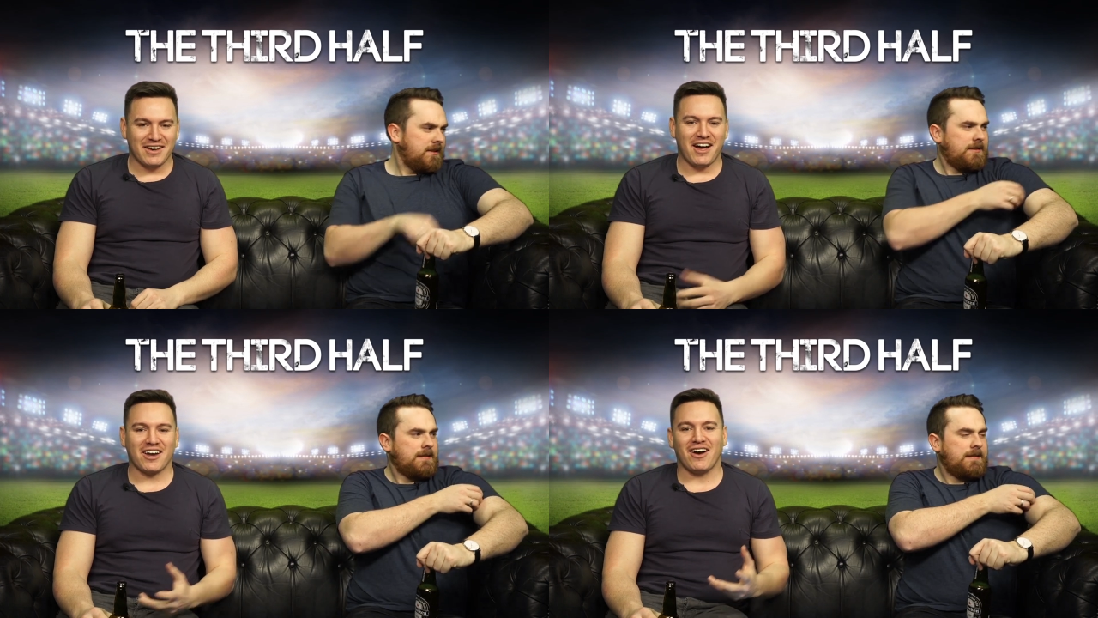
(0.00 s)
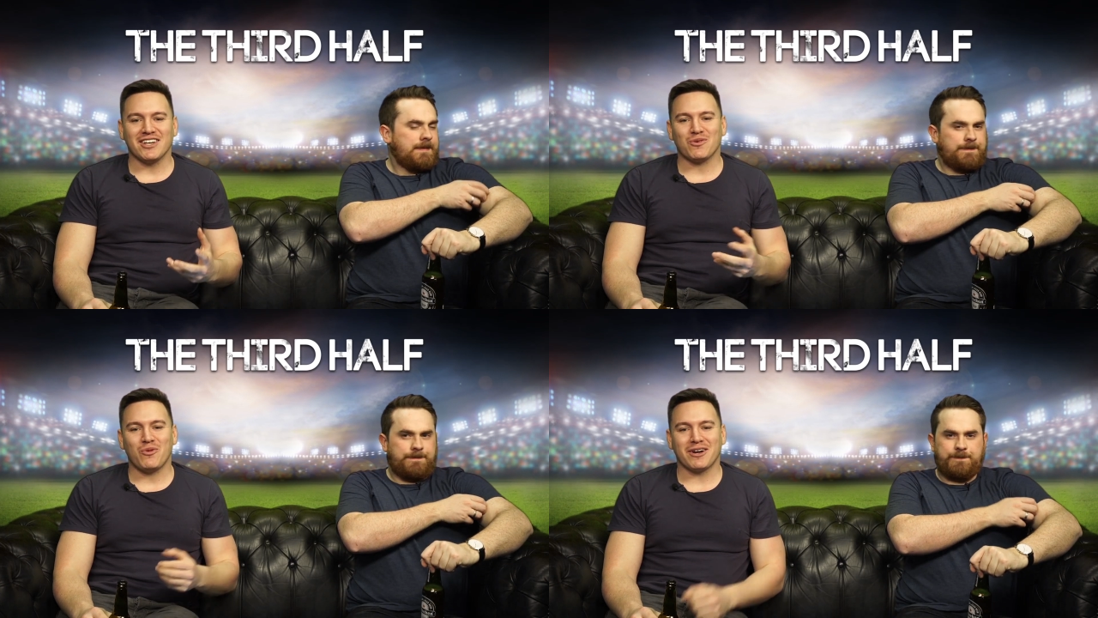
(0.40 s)
Speaker 1: Hi
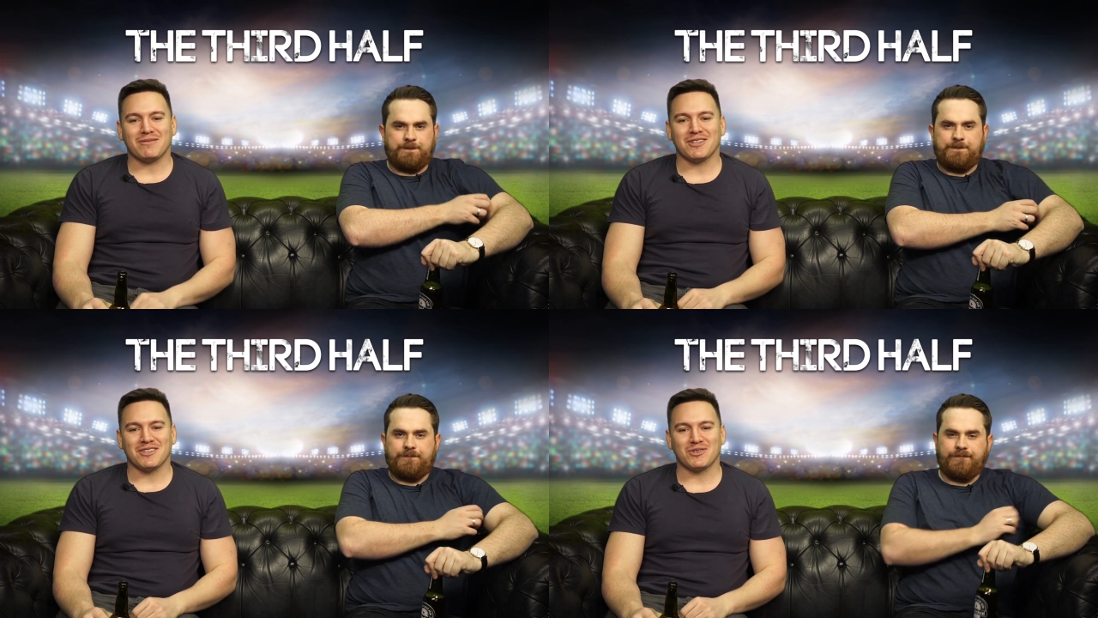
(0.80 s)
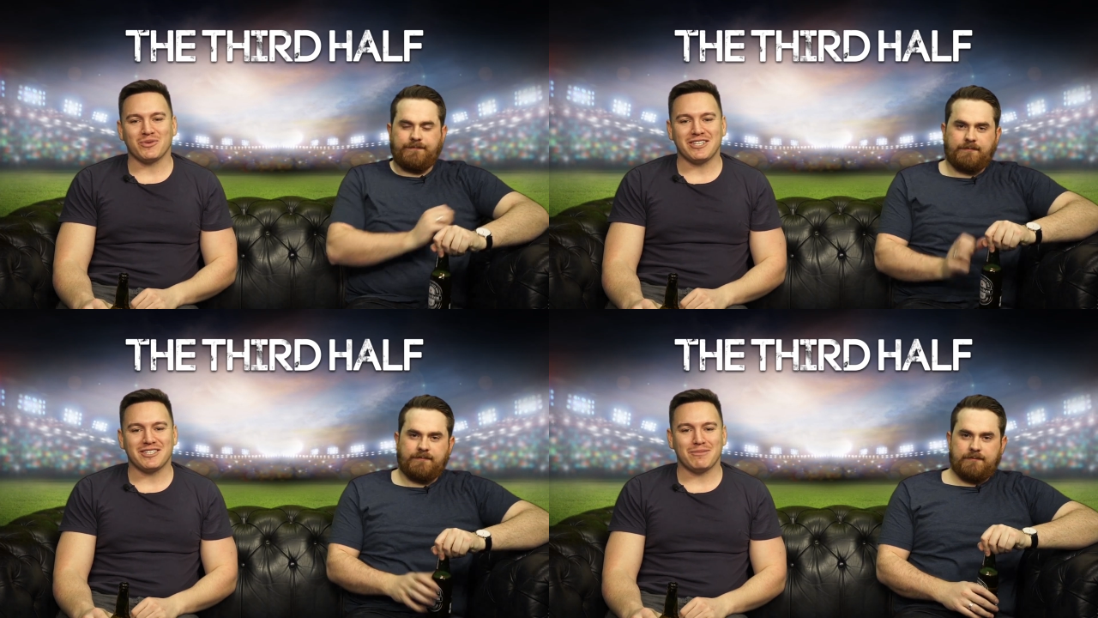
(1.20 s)
guys and welcome to
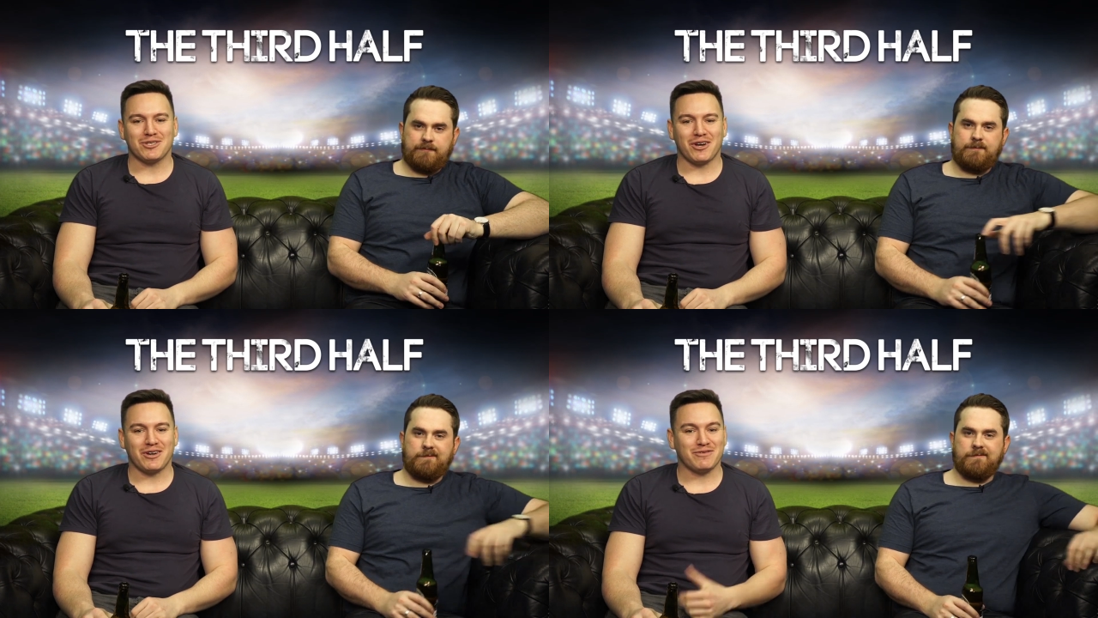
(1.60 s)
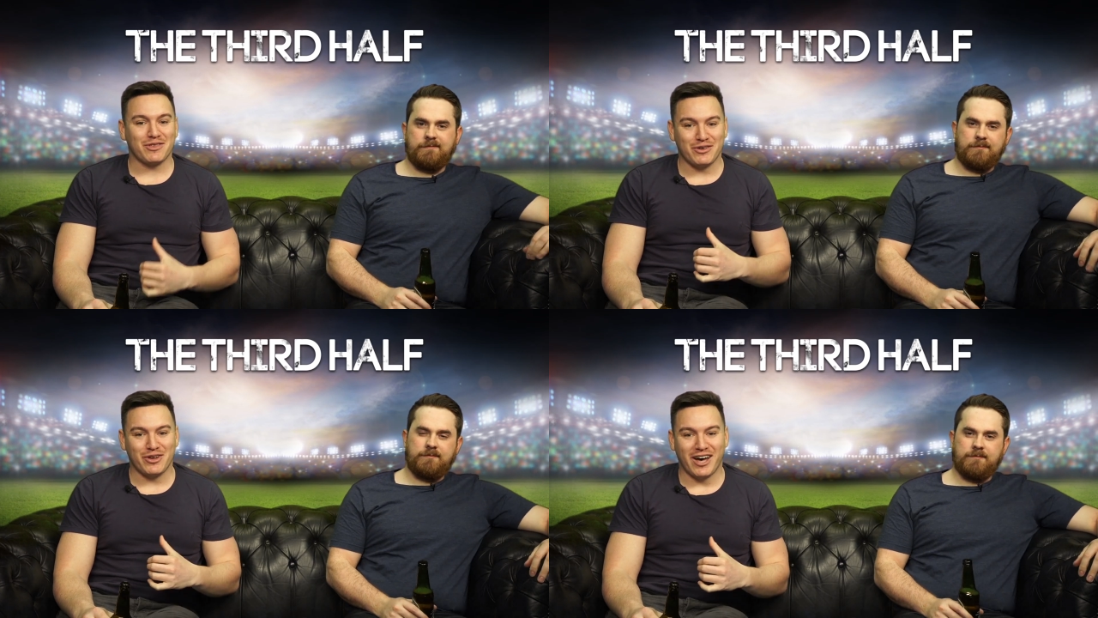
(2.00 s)
this week's episode of
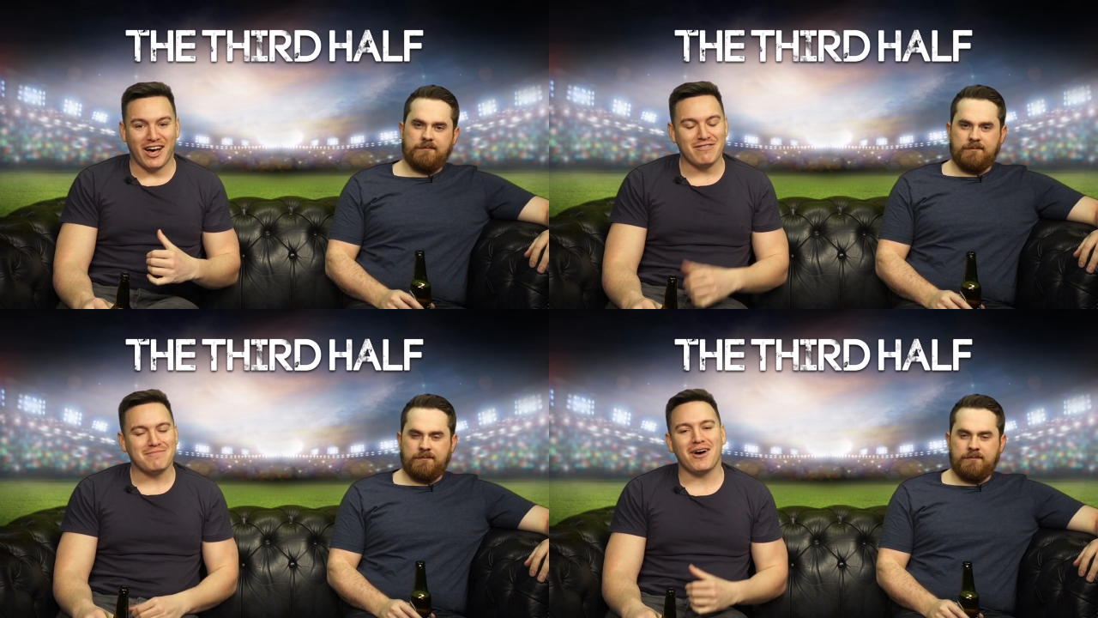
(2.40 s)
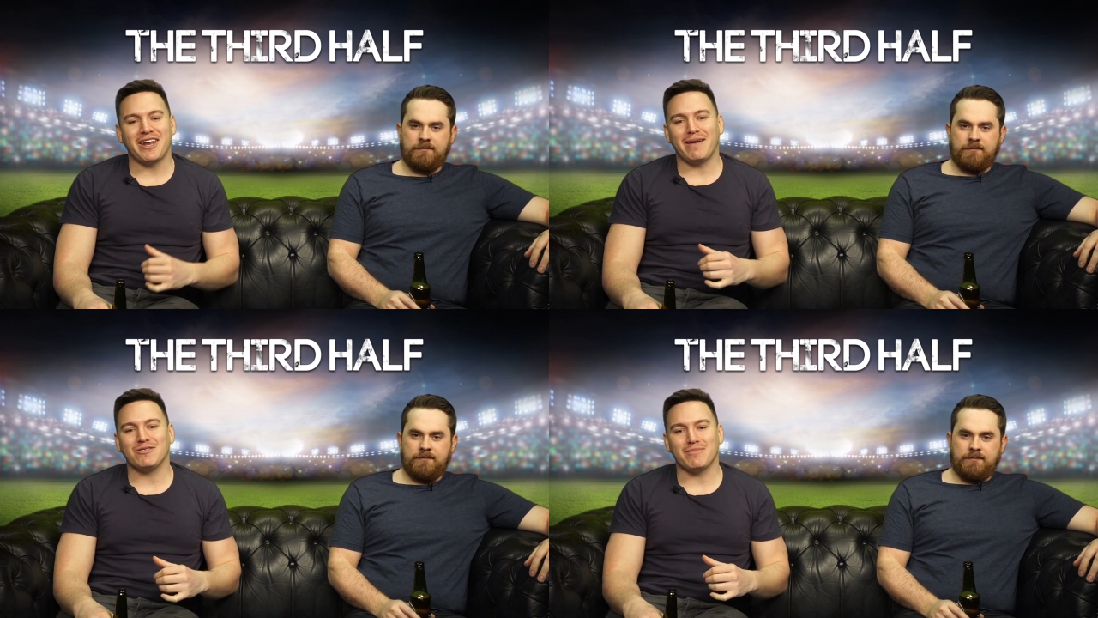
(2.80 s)
The Third Half.
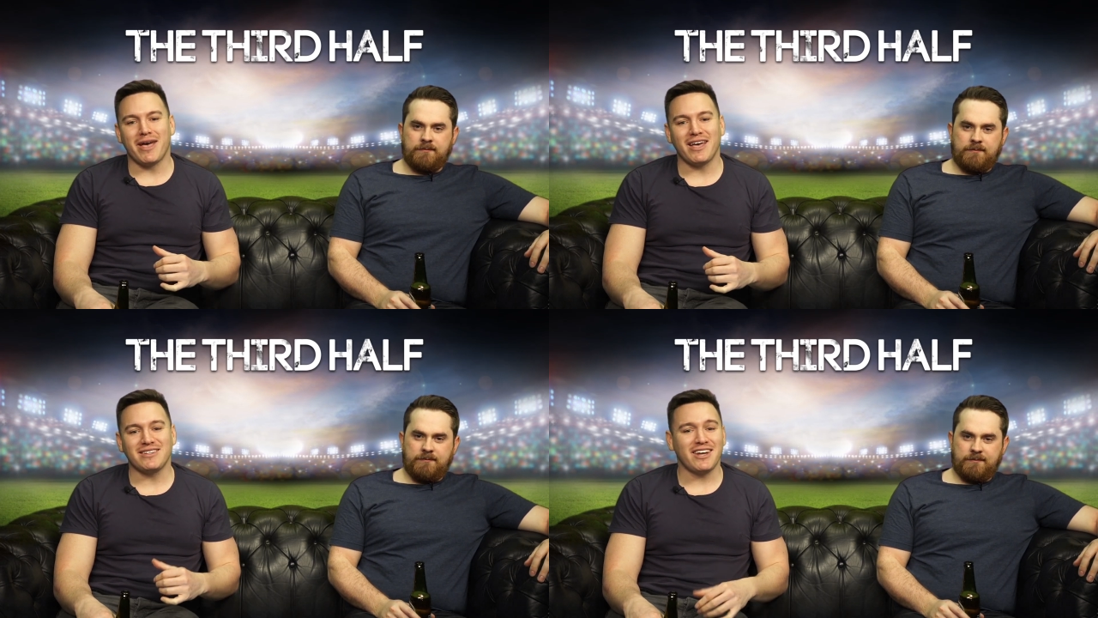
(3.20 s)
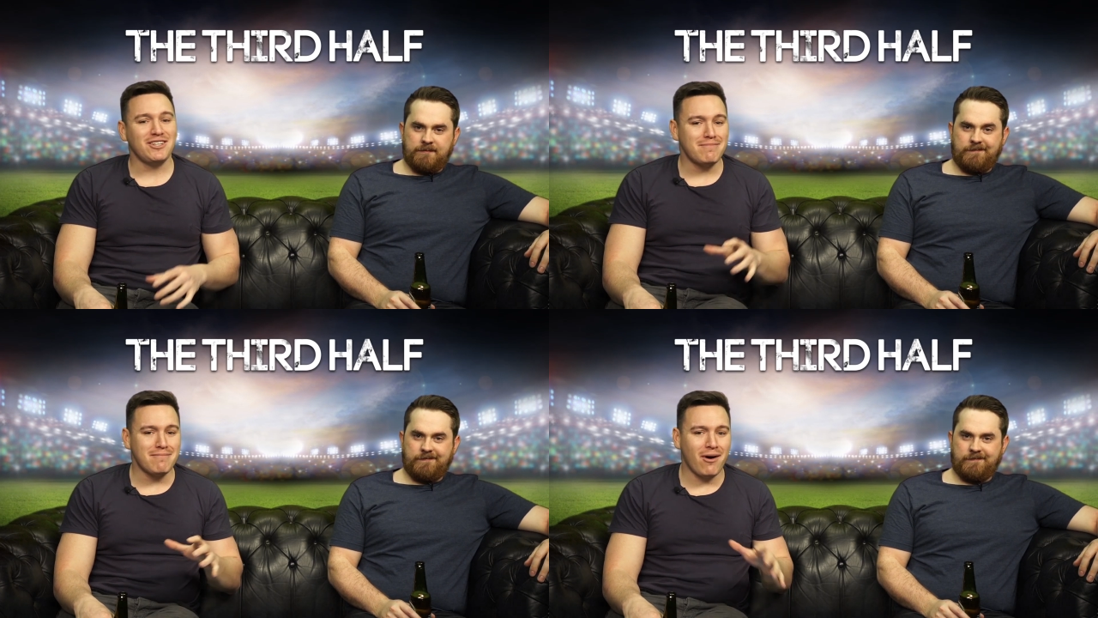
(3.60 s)
My name's Matt
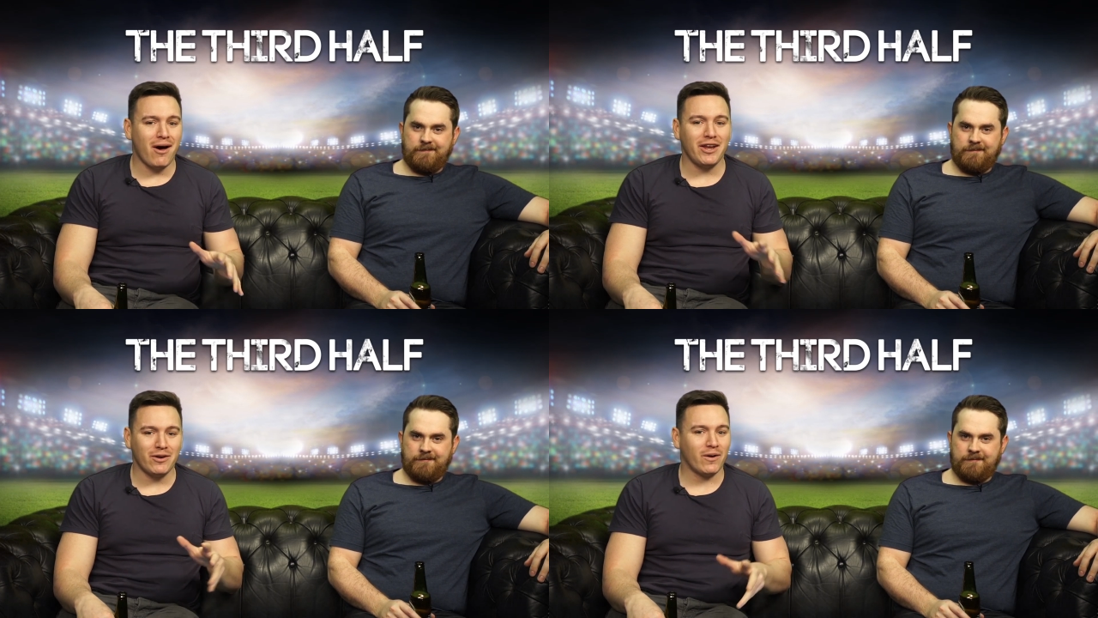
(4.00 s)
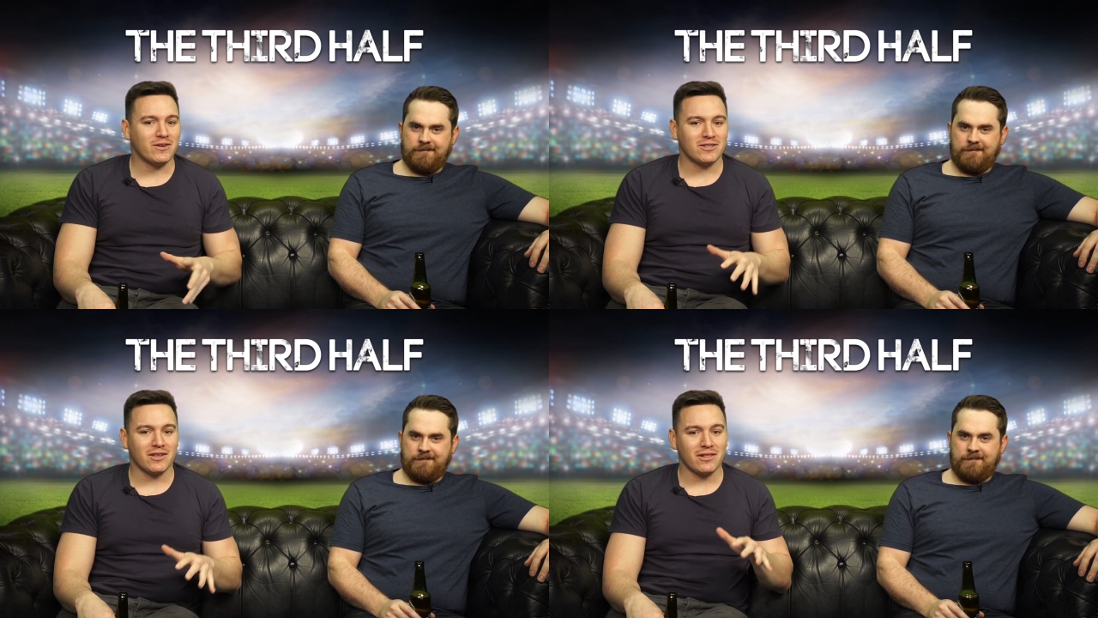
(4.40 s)
and you might notice a